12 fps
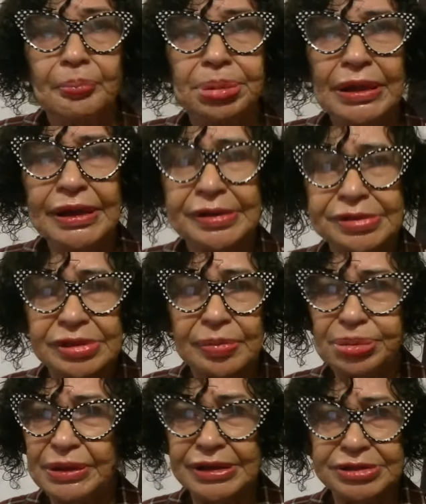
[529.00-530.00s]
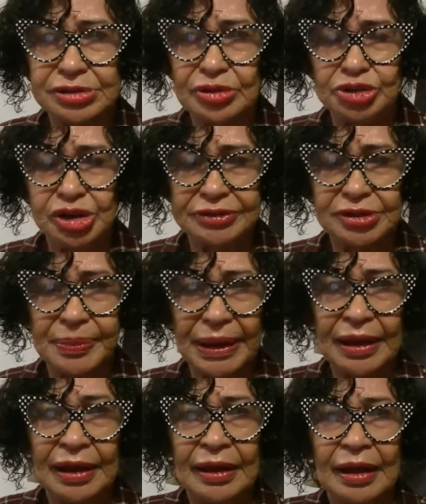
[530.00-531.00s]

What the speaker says: Please, please, don't do that to me.